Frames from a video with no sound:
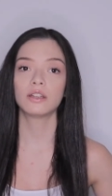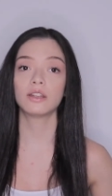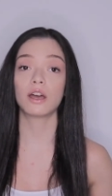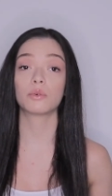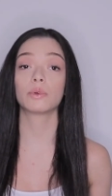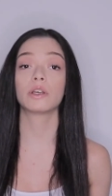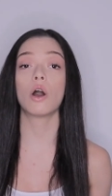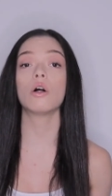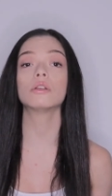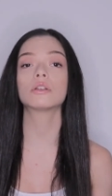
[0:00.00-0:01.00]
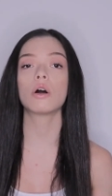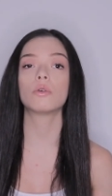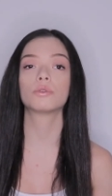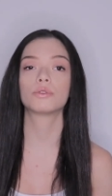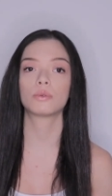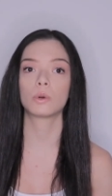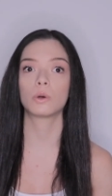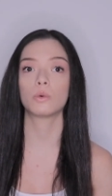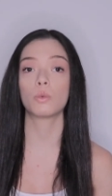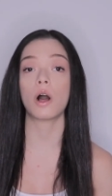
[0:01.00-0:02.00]
that we all go
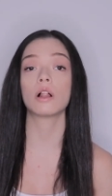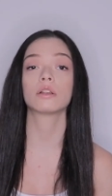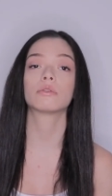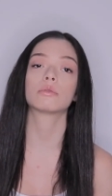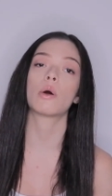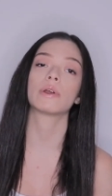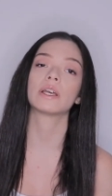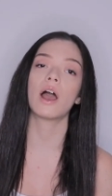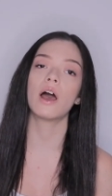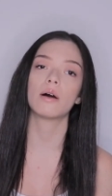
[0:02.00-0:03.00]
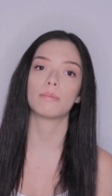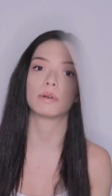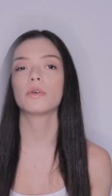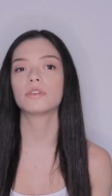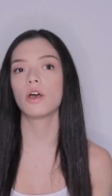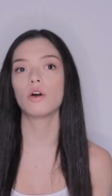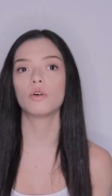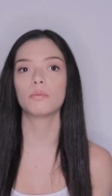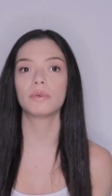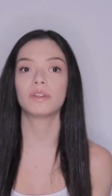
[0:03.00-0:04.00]
through while growing up.
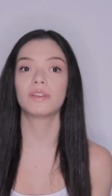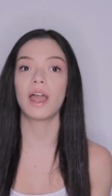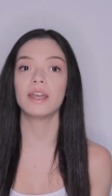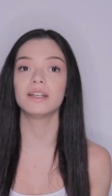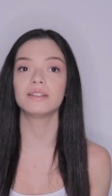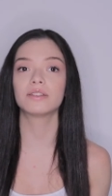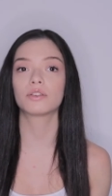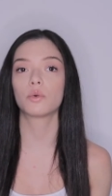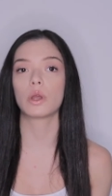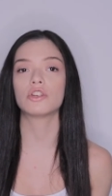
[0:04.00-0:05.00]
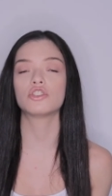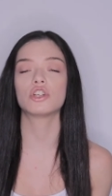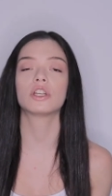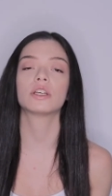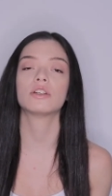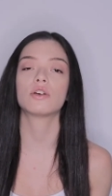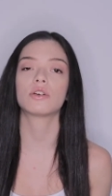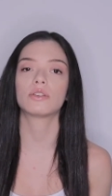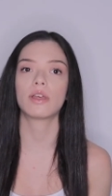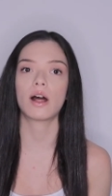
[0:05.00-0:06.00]
So besides questioning
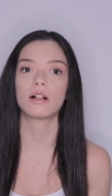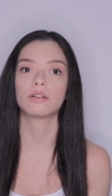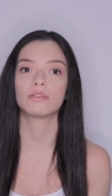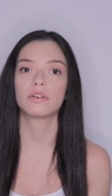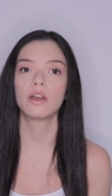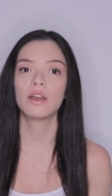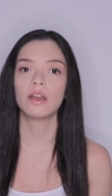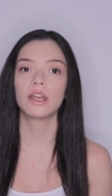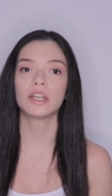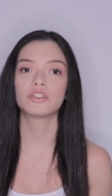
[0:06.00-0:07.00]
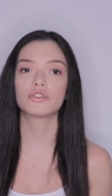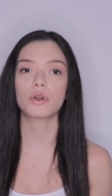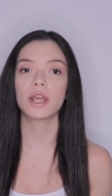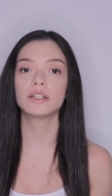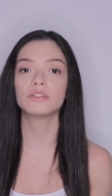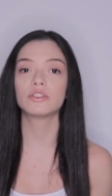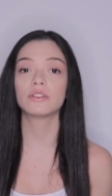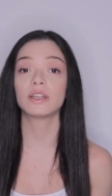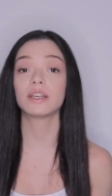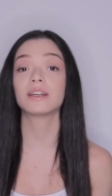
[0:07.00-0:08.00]
yourself and trying to
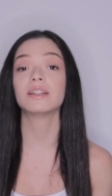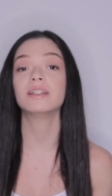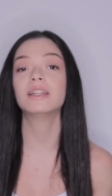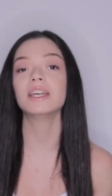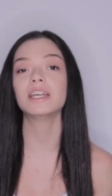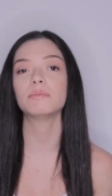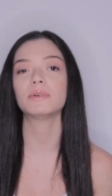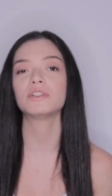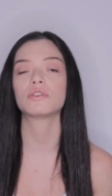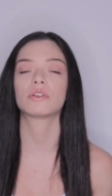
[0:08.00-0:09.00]
dig deep in your